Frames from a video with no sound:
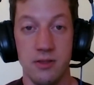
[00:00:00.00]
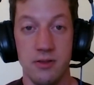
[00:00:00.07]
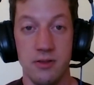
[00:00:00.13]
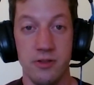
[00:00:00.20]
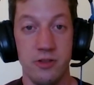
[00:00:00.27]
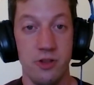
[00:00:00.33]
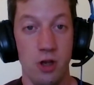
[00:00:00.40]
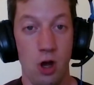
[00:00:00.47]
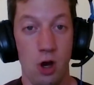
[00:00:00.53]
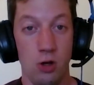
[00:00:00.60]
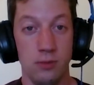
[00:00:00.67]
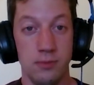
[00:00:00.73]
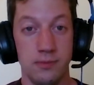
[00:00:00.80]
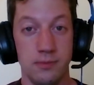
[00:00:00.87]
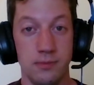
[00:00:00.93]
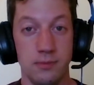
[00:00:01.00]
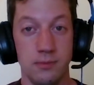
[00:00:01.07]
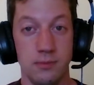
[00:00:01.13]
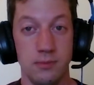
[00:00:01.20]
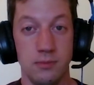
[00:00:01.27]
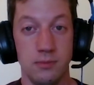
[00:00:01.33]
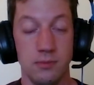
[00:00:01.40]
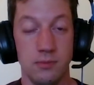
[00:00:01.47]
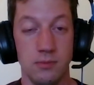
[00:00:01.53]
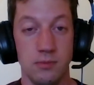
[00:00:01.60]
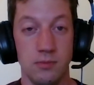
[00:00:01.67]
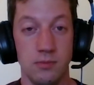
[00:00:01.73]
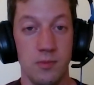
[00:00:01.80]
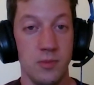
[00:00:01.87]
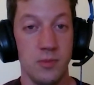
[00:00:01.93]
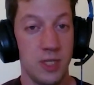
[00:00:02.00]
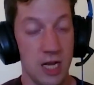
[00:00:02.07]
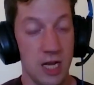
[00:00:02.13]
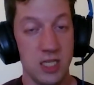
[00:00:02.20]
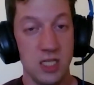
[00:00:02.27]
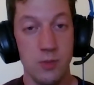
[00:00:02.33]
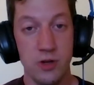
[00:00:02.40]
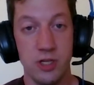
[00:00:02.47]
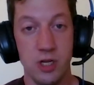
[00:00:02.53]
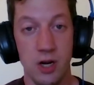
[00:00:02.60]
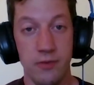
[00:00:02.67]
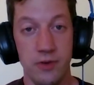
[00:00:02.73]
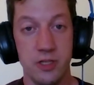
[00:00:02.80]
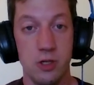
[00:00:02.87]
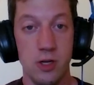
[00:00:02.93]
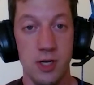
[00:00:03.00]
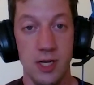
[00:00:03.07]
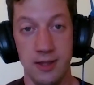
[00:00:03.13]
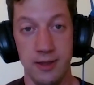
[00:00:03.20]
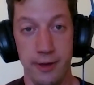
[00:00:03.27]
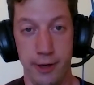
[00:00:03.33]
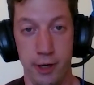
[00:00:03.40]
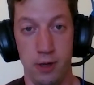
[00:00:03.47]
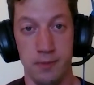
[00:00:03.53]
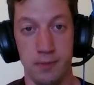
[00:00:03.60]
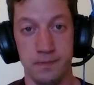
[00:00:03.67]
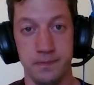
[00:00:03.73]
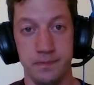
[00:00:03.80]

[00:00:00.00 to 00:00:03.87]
So, customer service could end there,